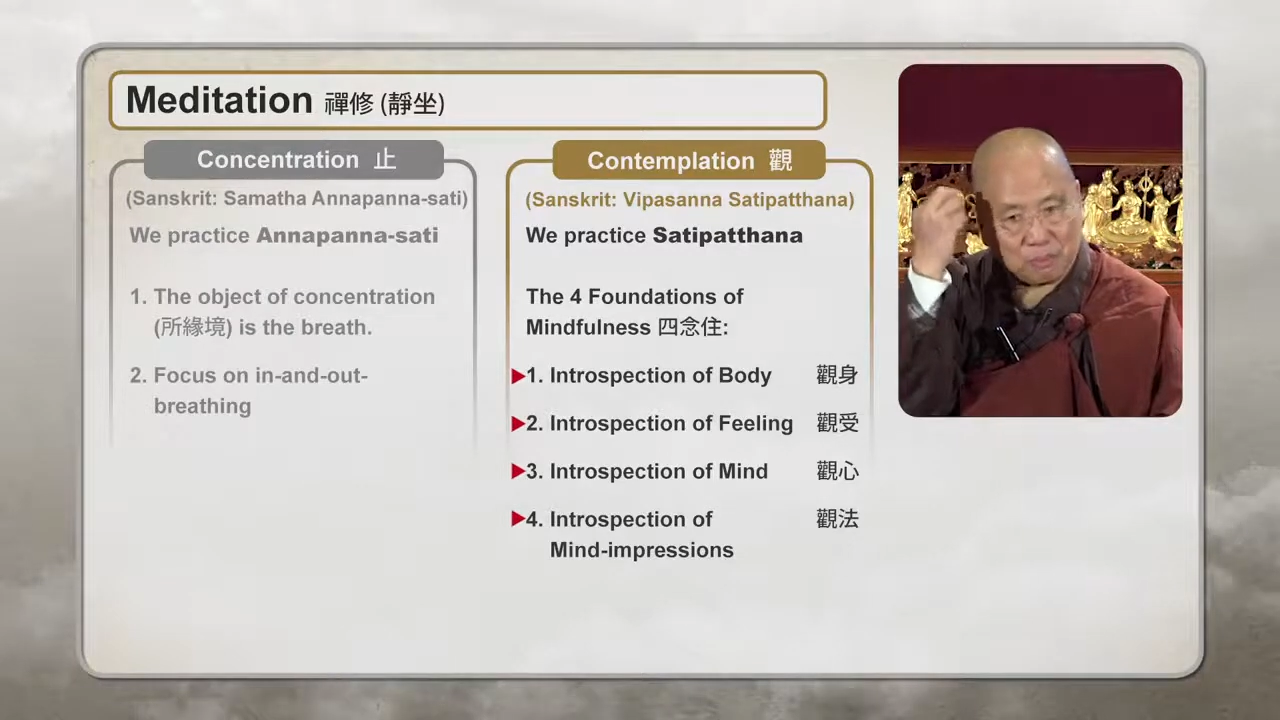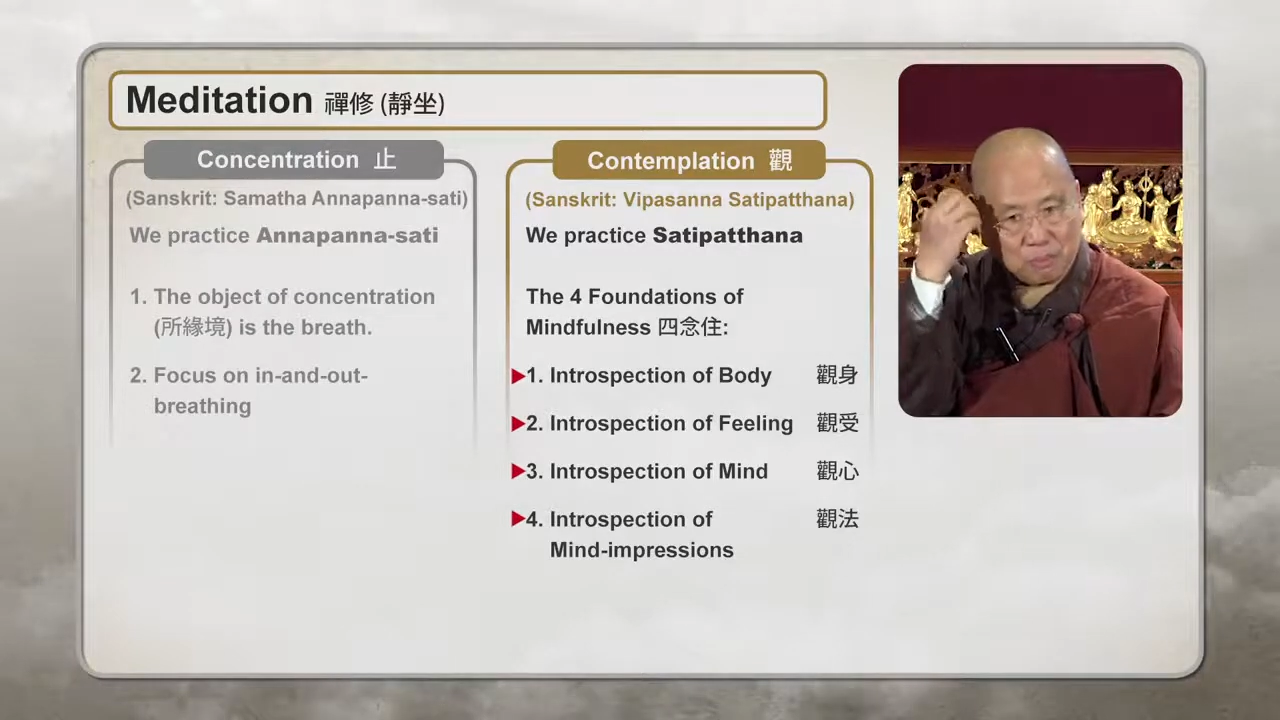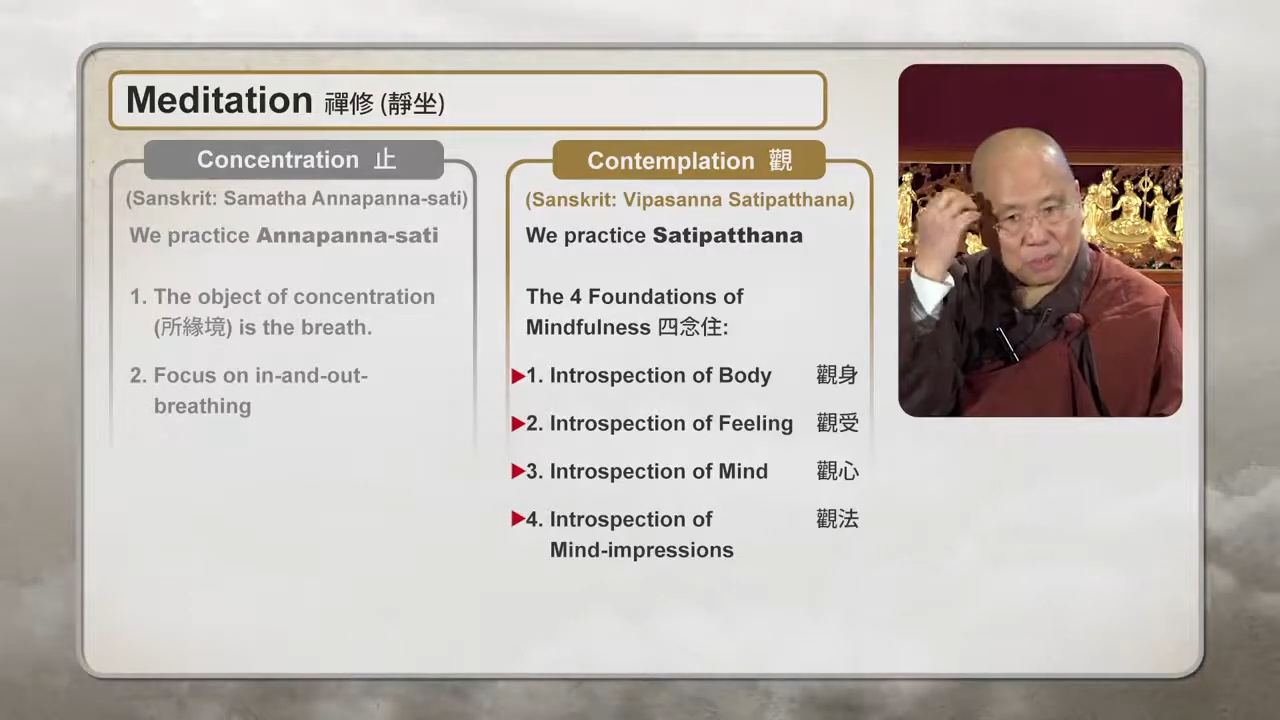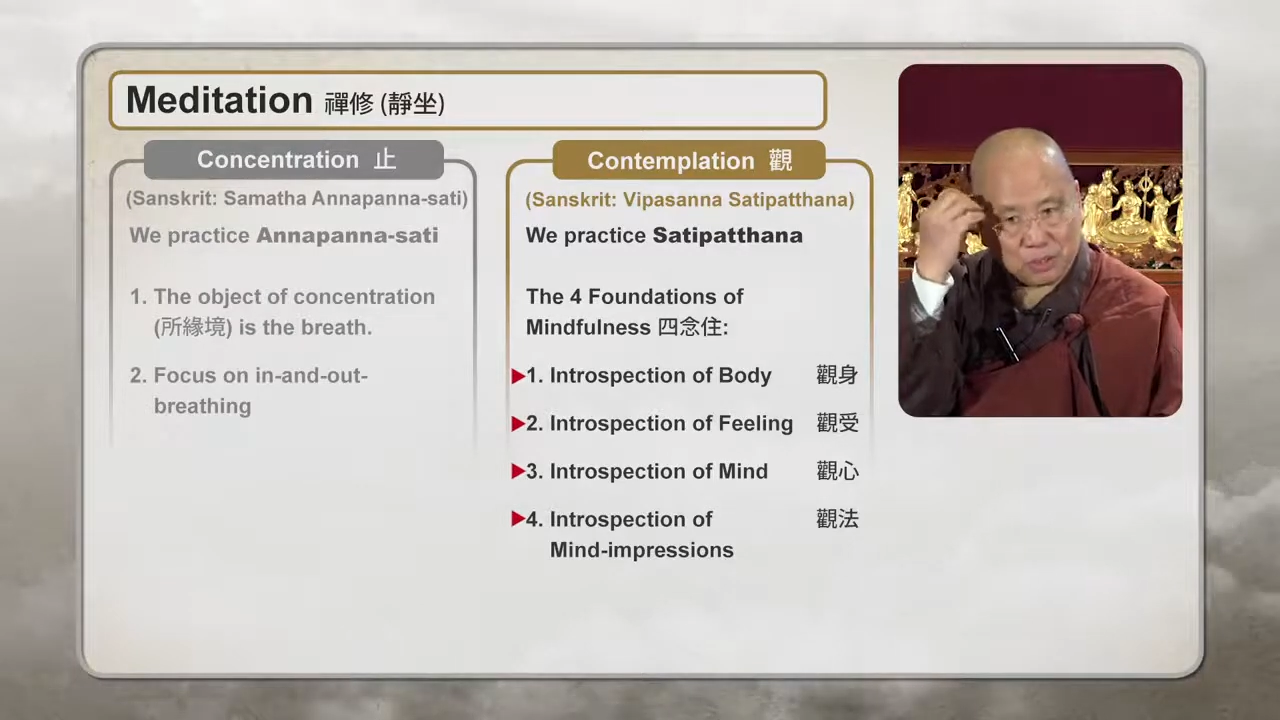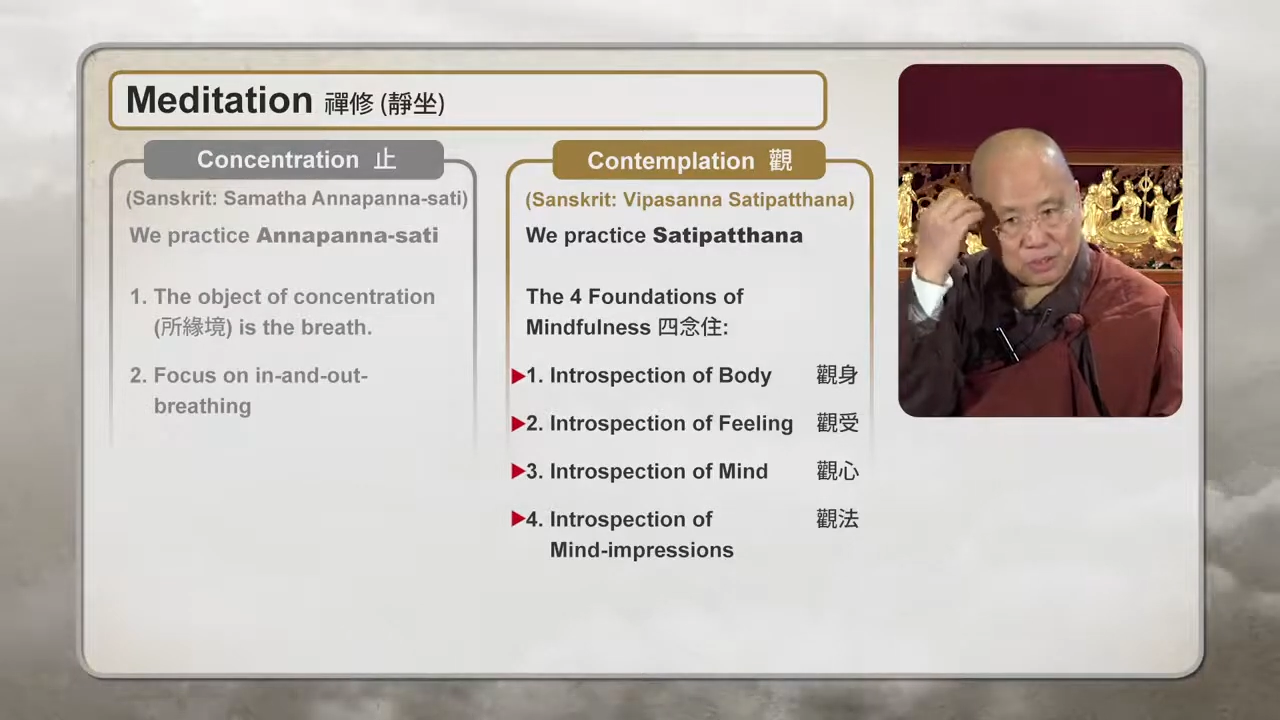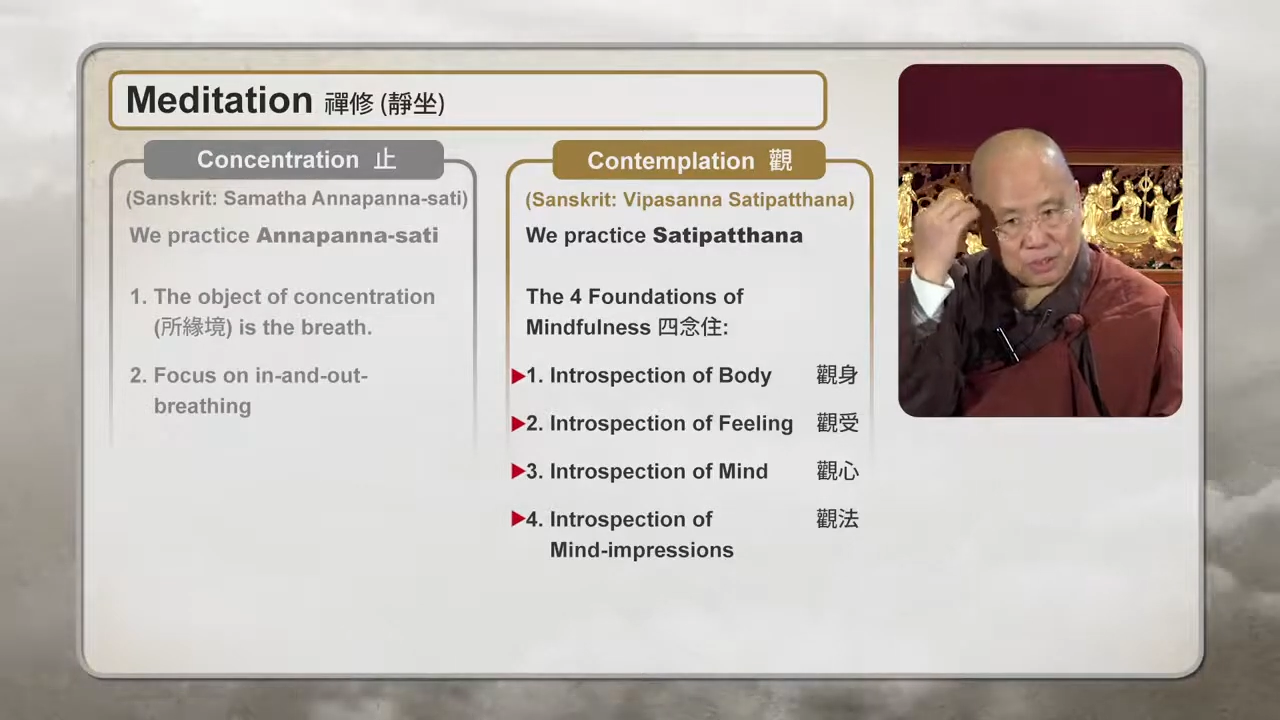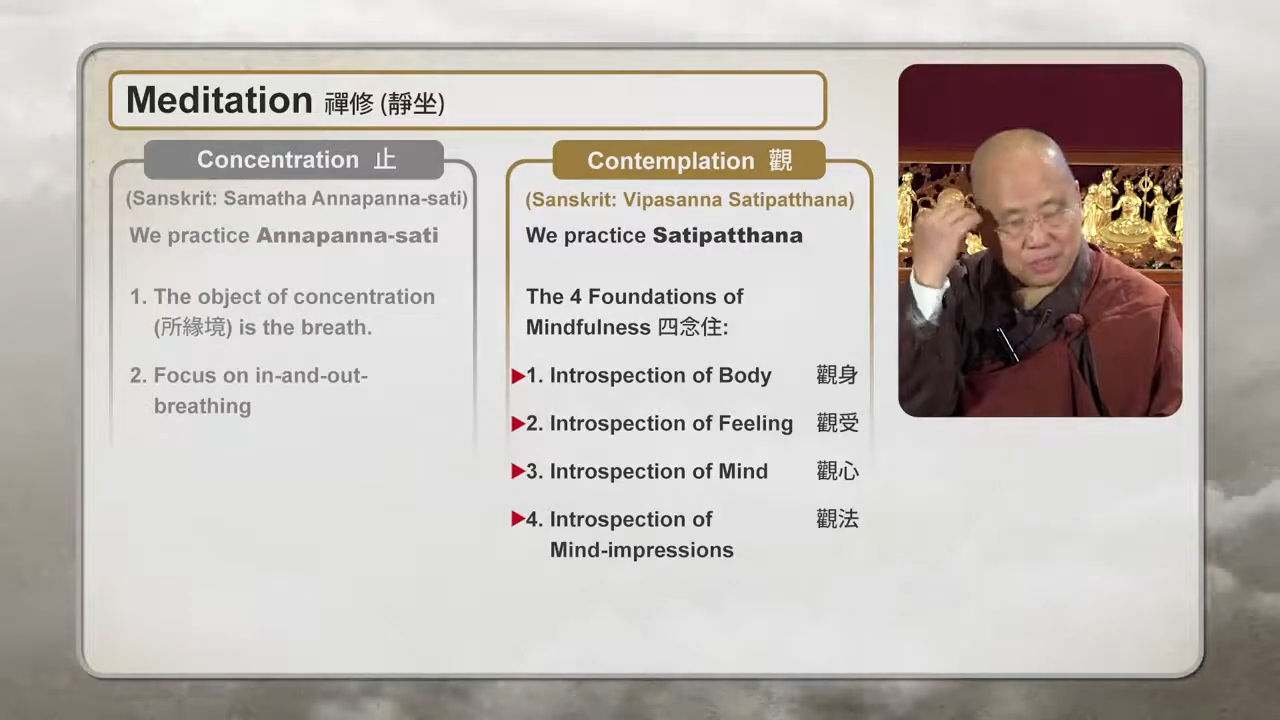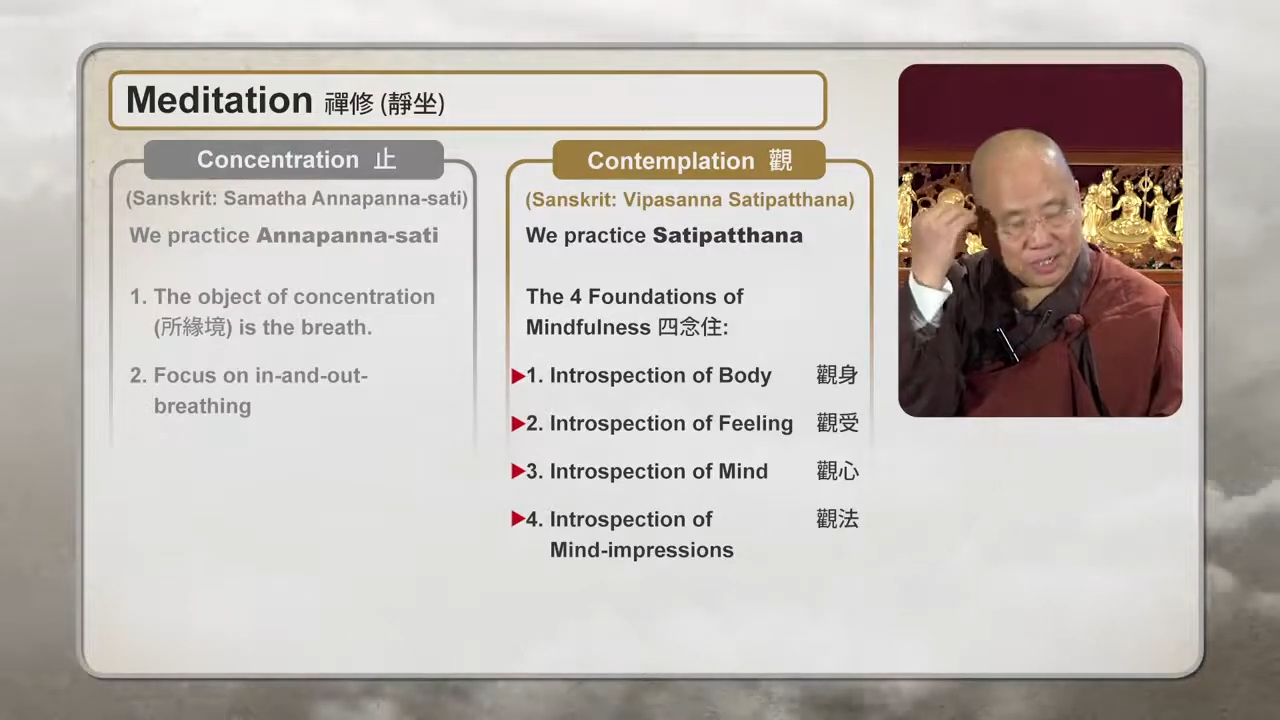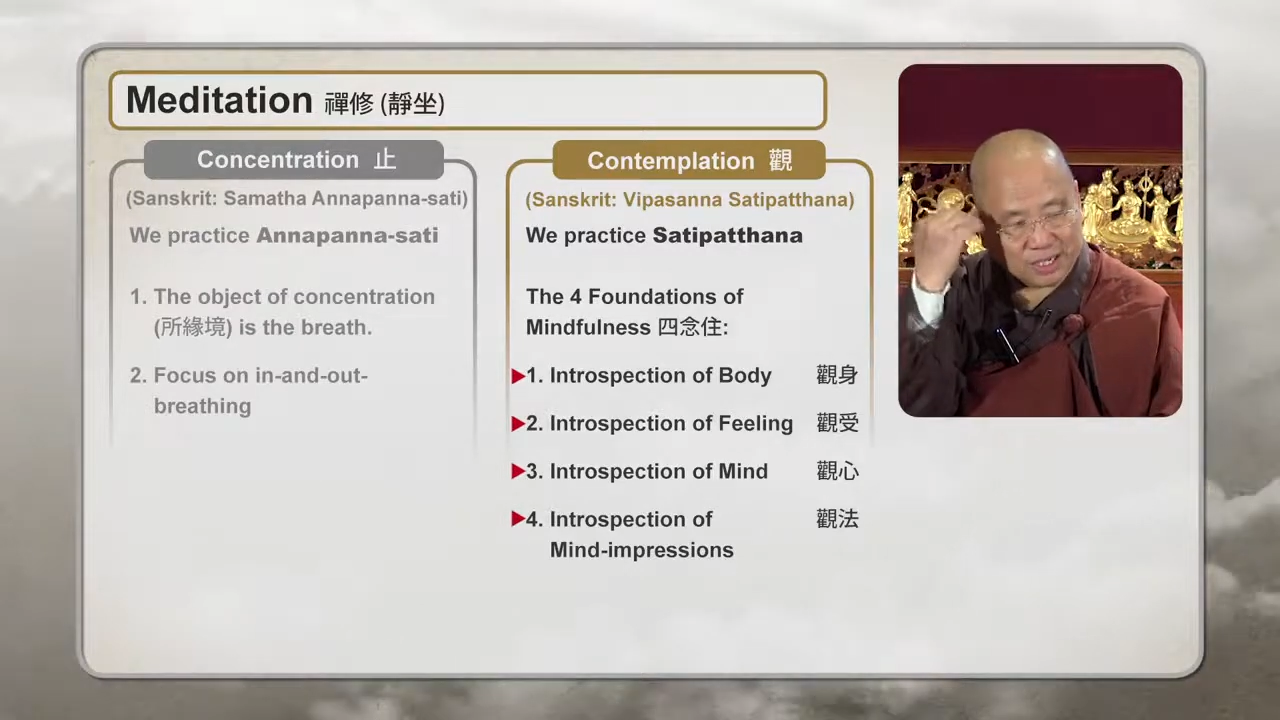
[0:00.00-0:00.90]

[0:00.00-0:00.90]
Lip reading: impressions is